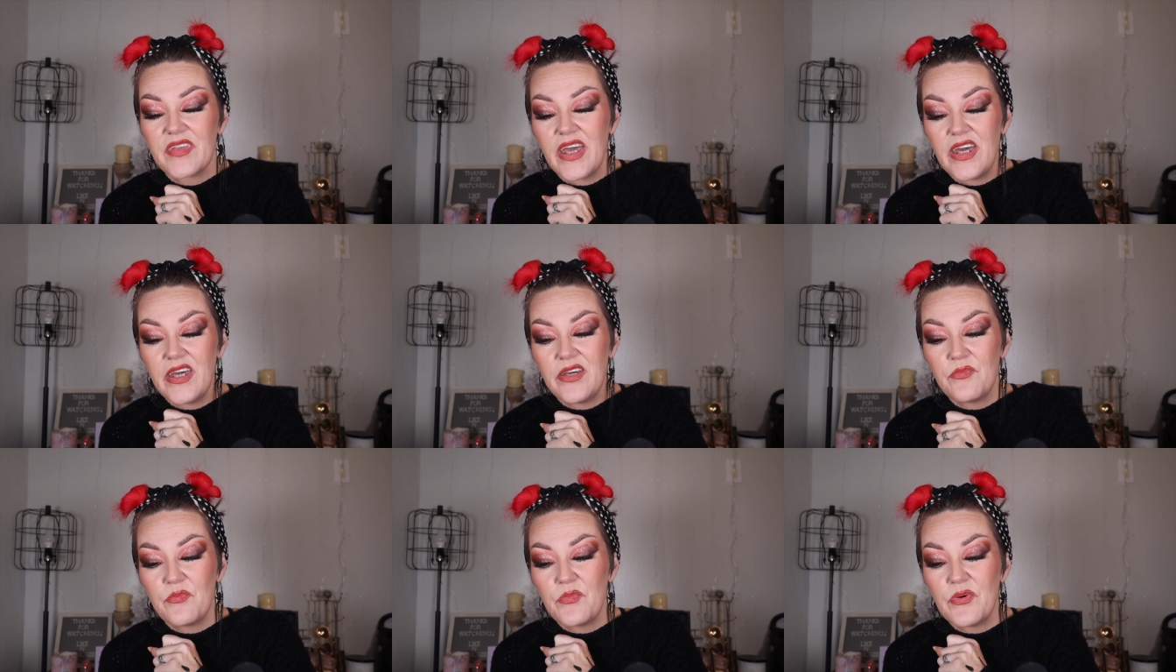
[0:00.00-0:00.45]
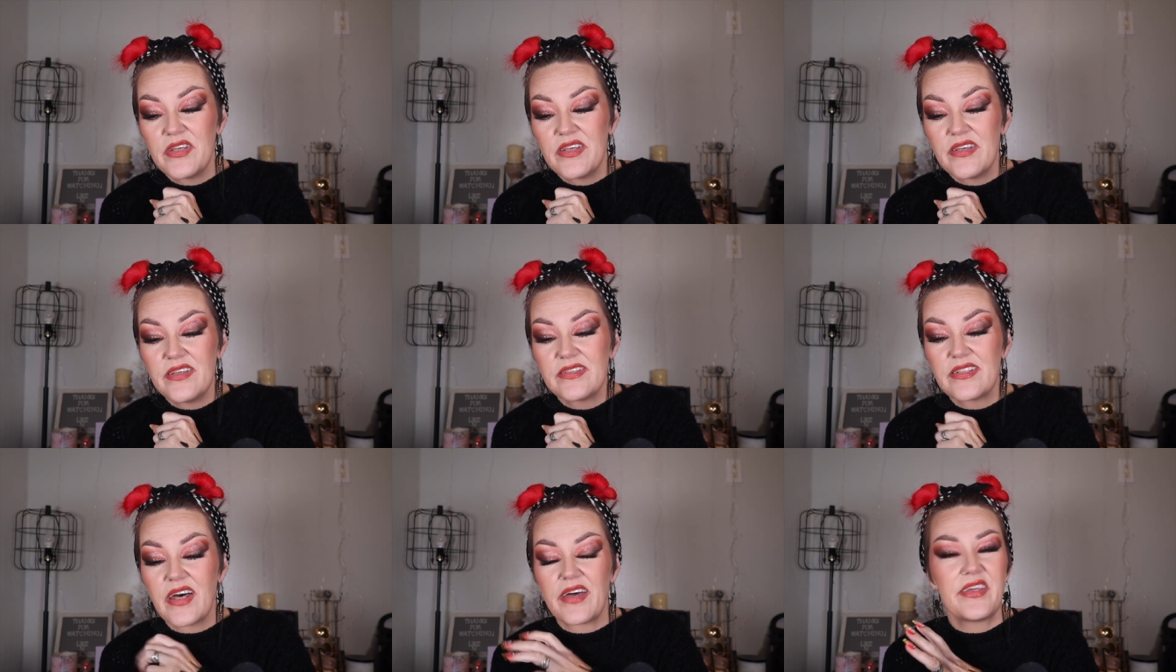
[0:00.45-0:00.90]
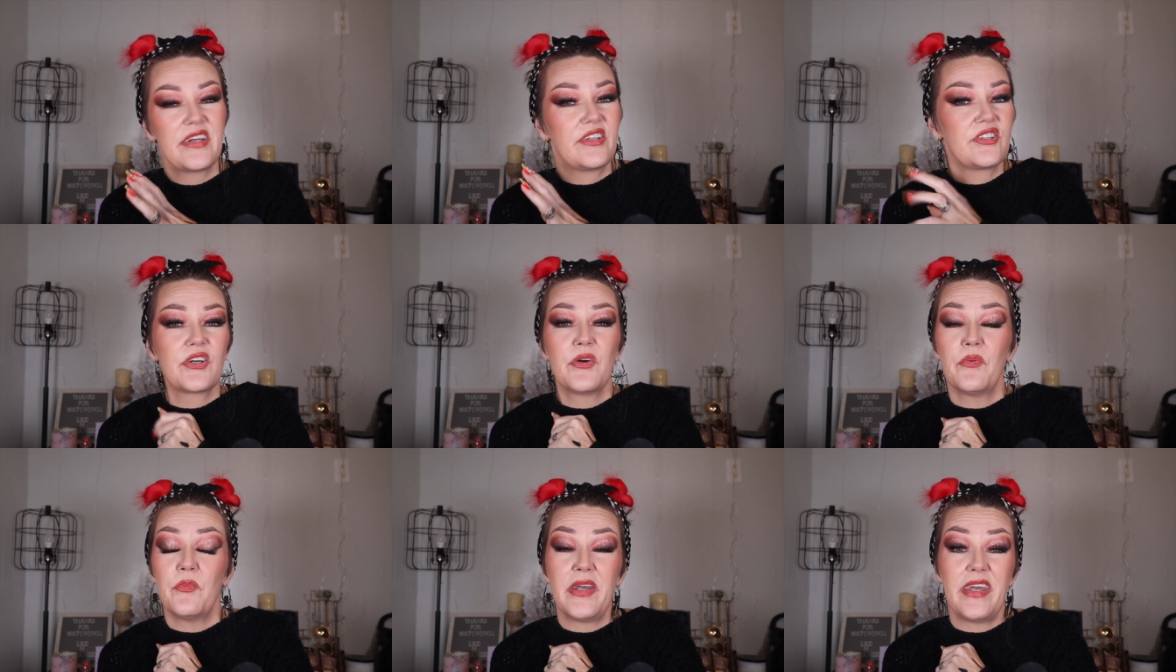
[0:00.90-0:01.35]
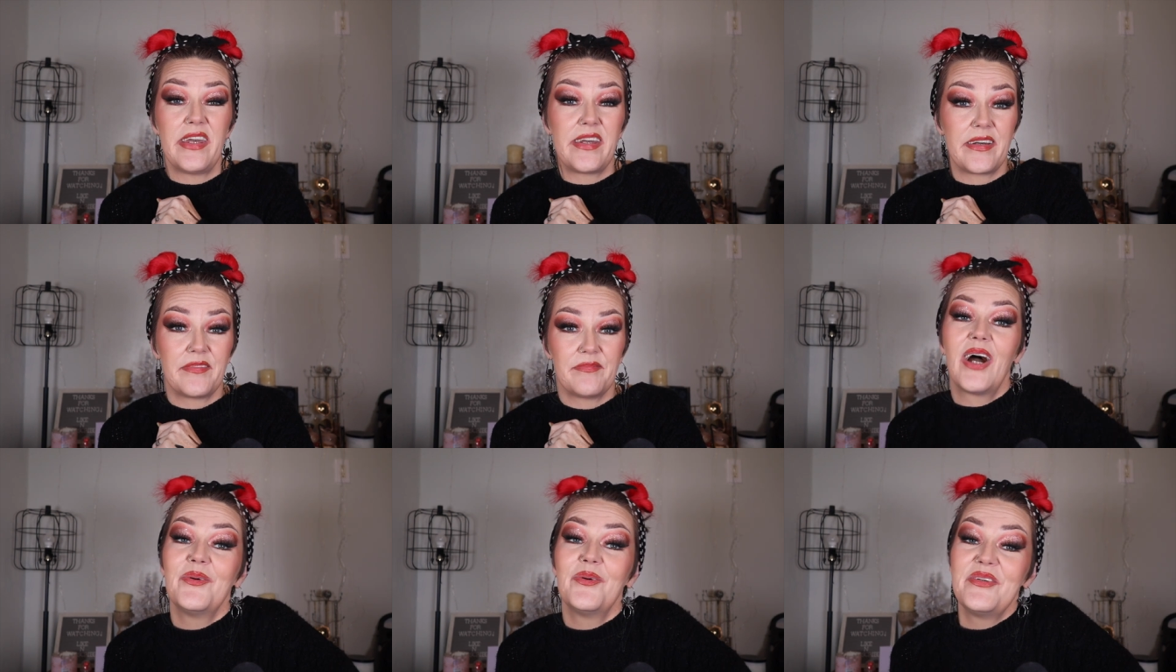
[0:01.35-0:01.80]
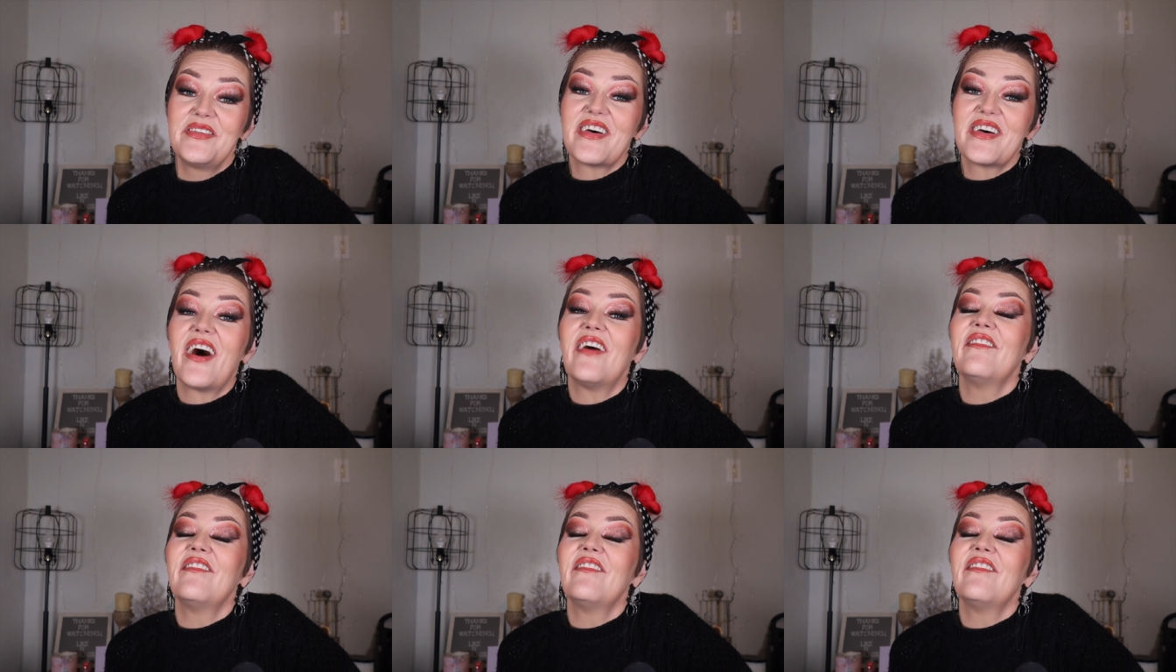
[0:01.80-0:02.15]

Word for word: It was, I think, to a week. I was